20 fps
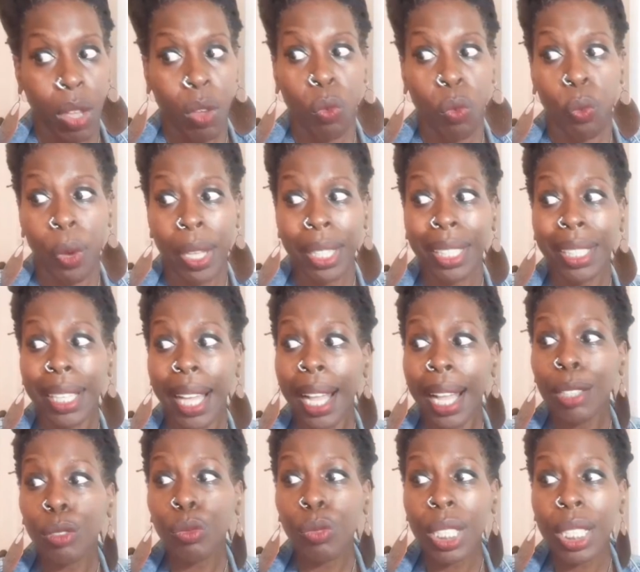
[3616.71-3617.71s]
When the
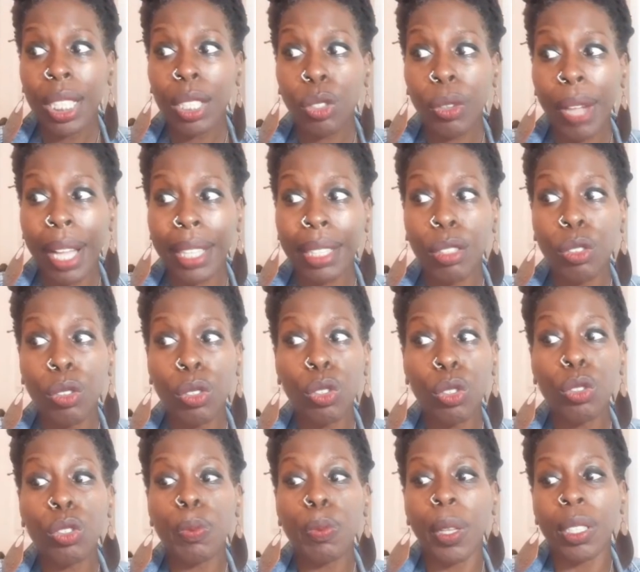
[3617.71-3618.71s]
guy's really attractive, you
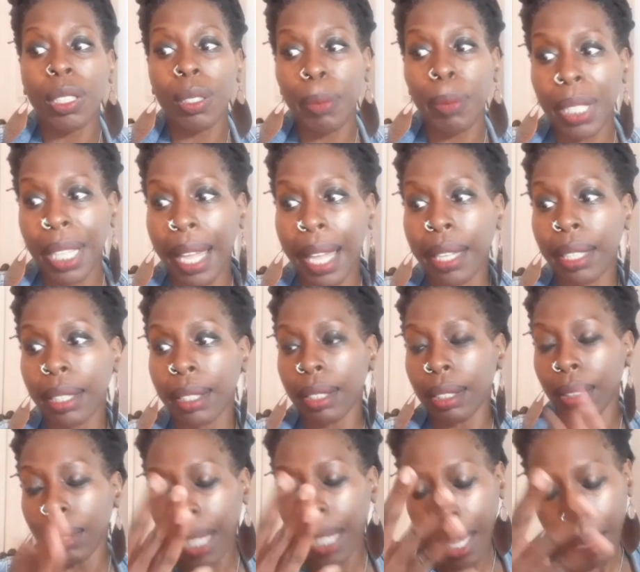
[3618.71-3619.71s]
supposed to be like,
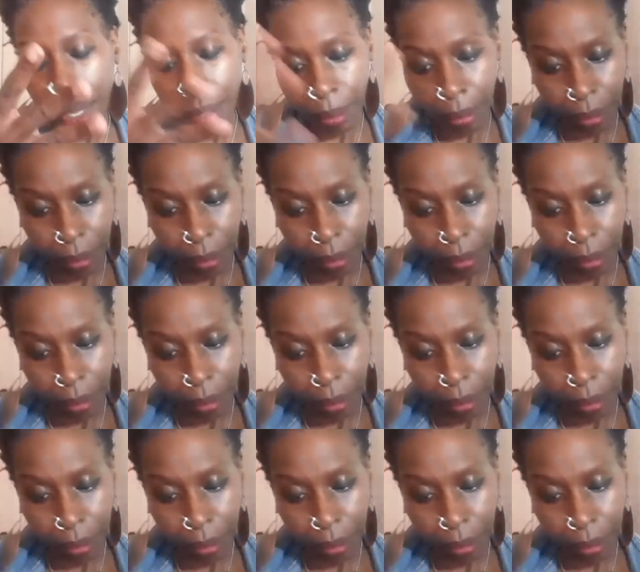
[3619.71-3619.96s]
okay.